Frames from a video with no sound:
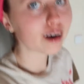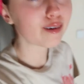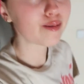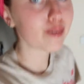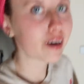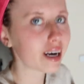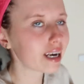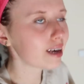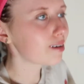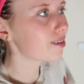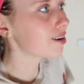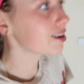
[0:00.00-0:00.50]
I
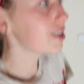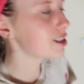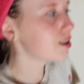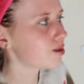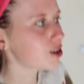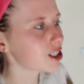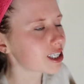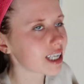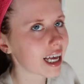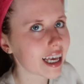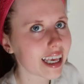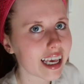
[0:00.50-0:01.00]
really wanted to
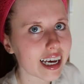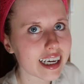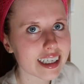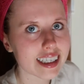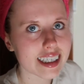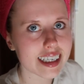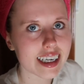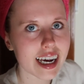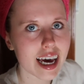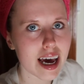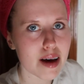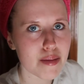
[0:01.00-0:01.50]
watch that
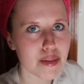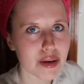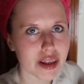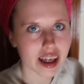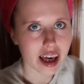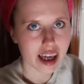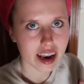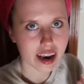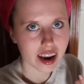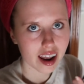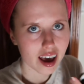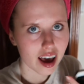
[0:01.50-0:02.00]
yesterday, but
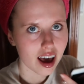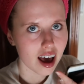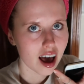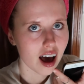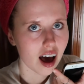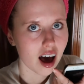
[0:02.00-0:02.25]
then